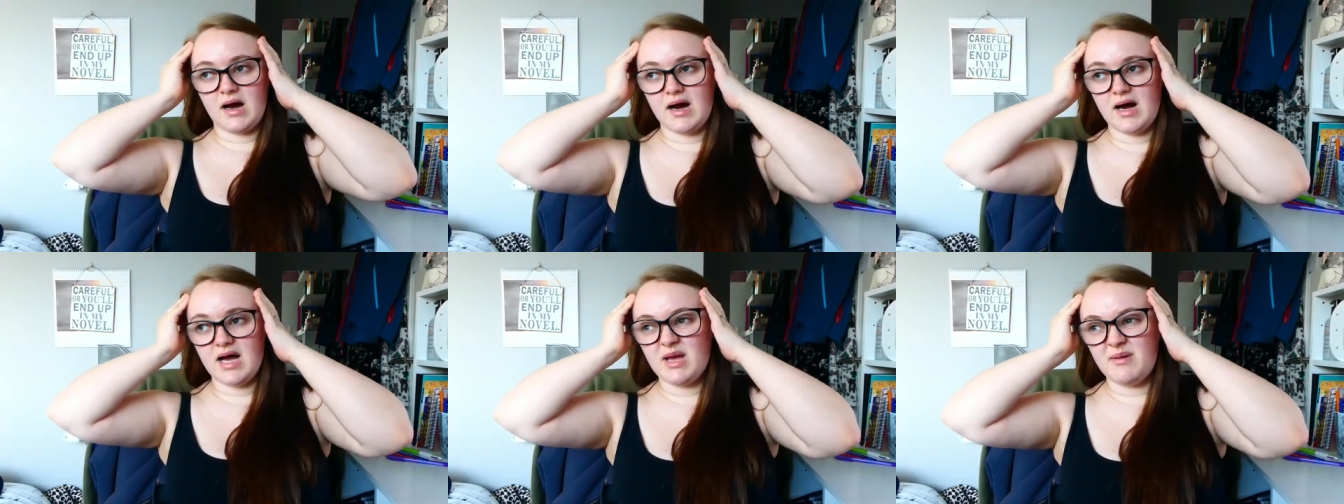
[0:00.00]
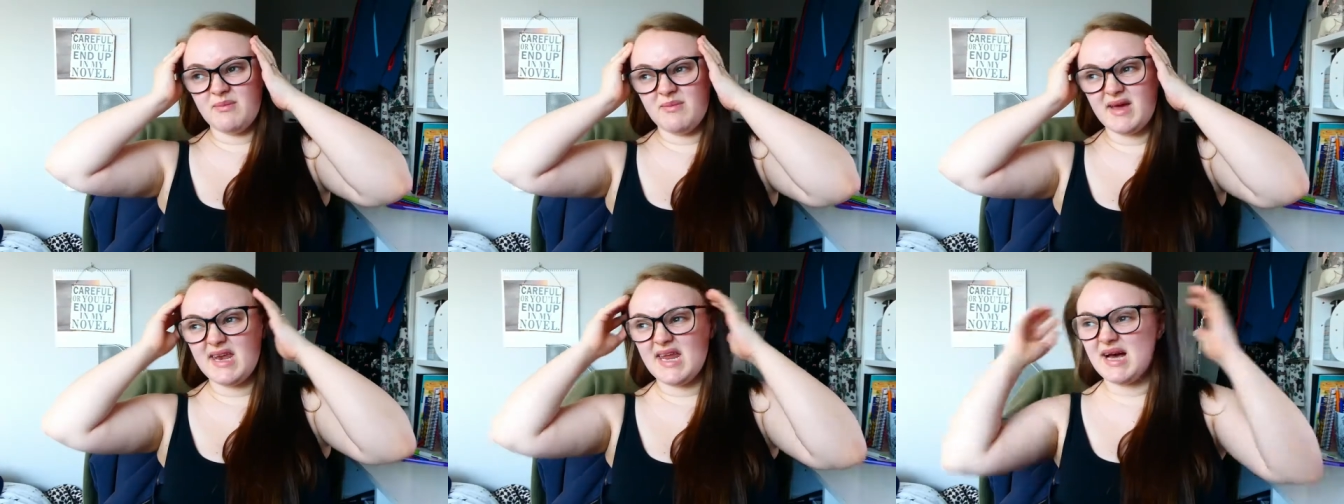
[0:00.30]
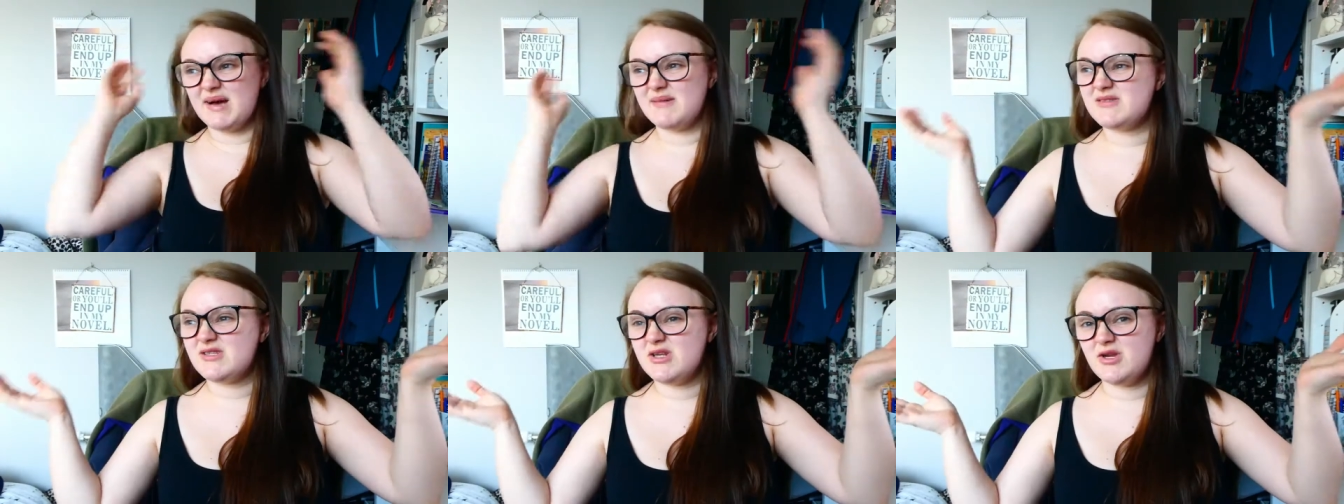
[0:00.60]
I'm an
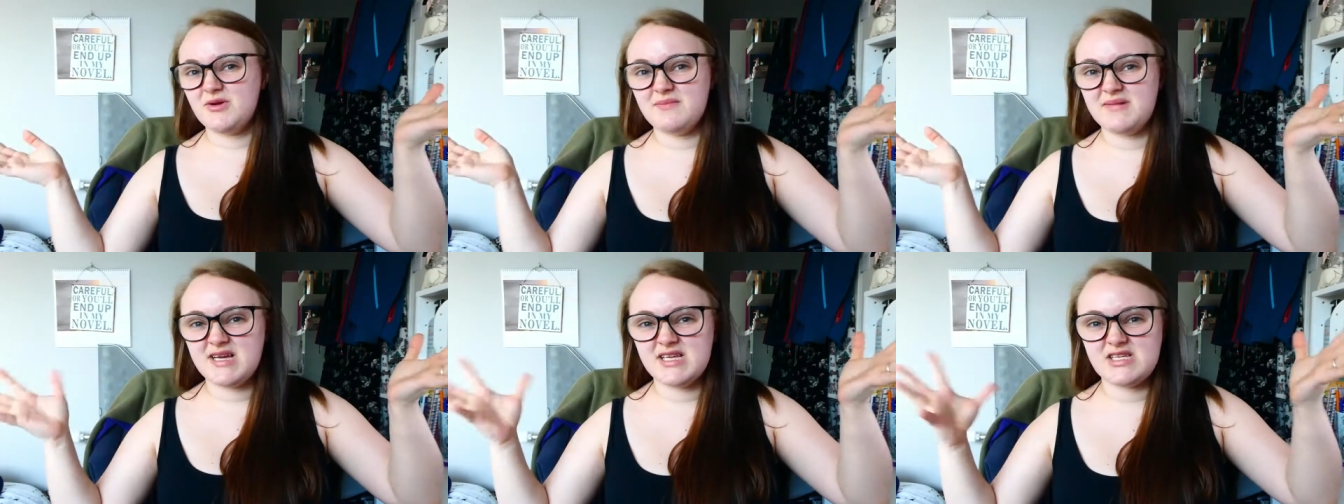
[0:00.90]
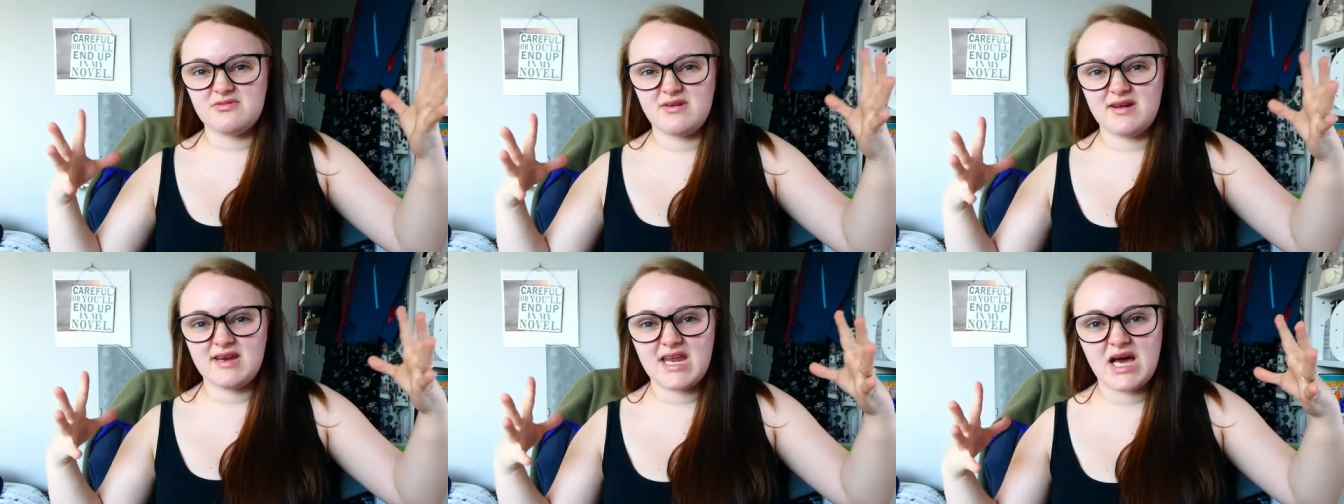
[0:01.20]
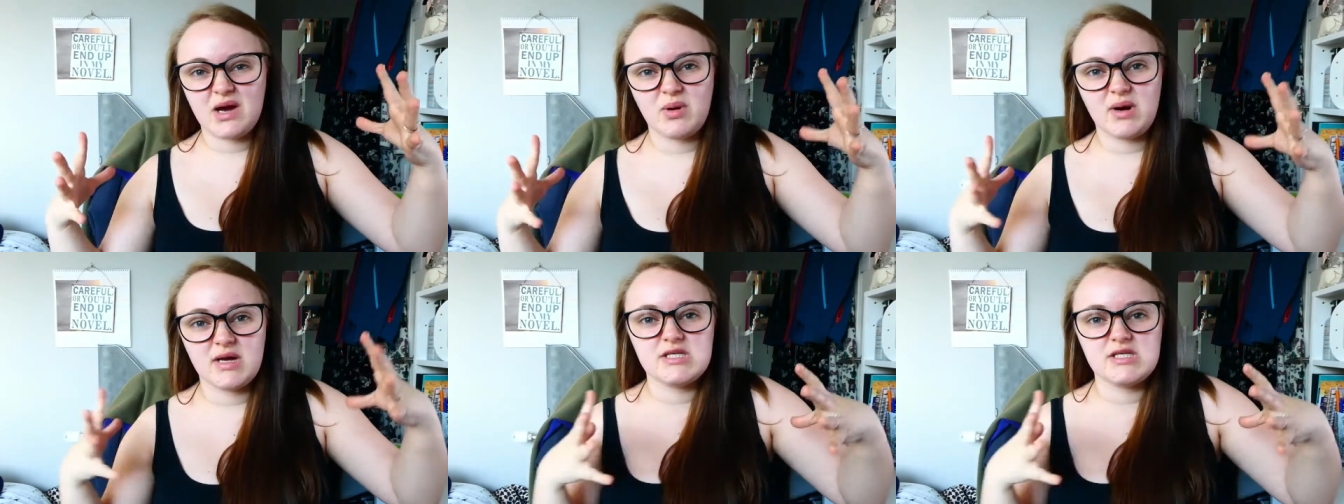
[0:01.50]
absolute mess right now.